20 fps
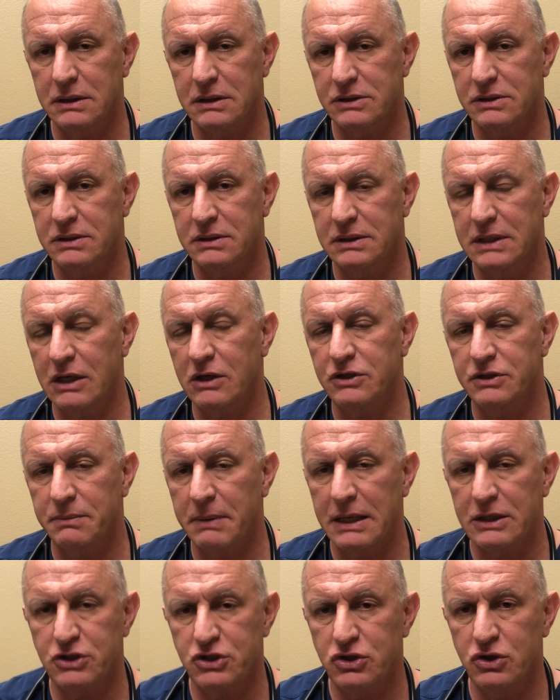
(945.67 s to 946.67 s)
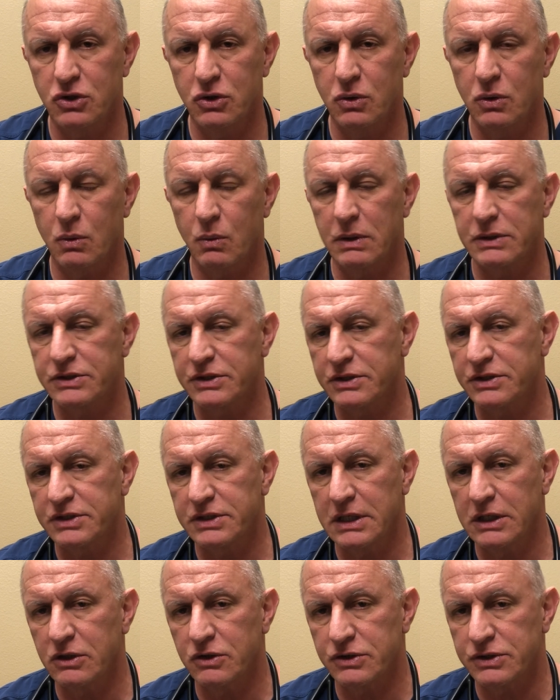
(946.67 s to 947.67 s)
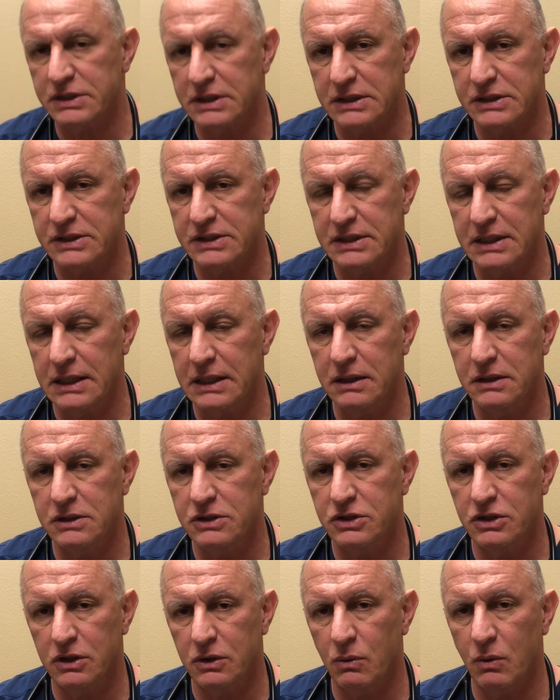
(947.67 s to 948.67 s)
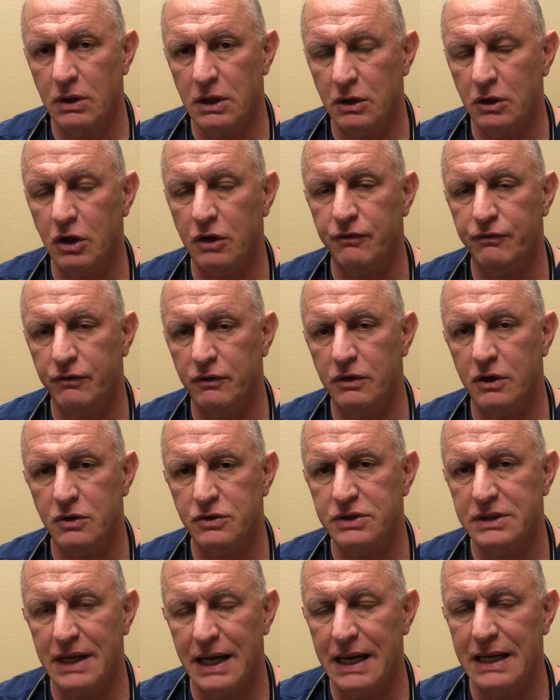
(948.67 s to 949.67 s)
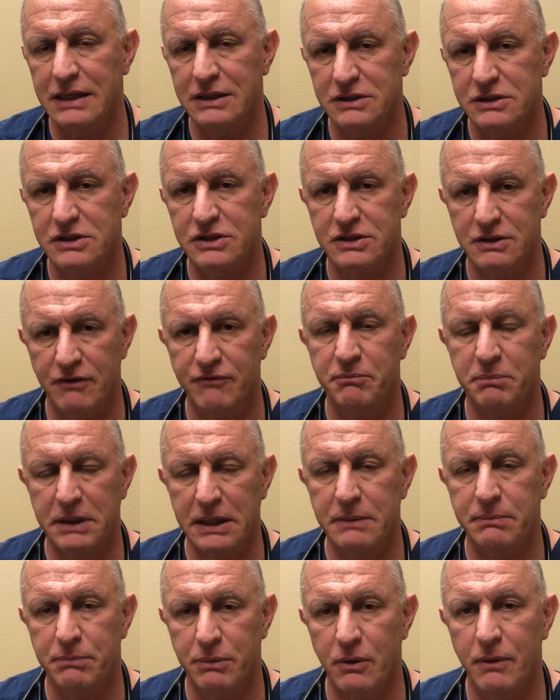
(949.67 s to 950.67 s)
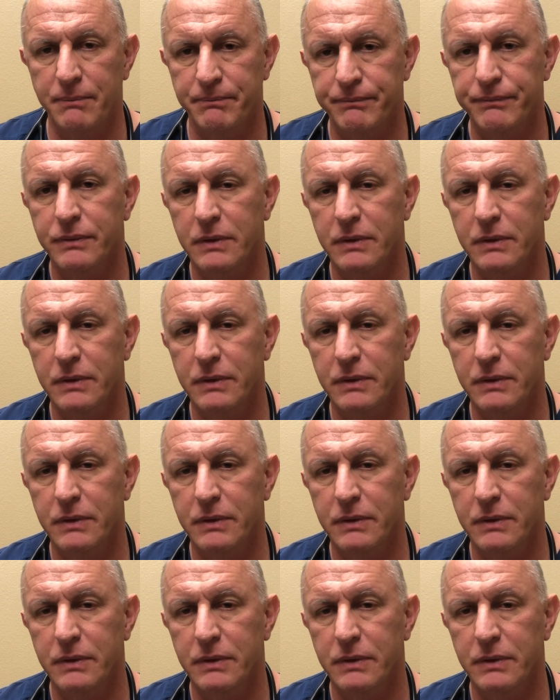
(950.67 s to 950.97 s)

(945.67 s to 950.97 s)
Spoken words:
that cares about you and wants to see you succeed, so you want to look for those kinds of people.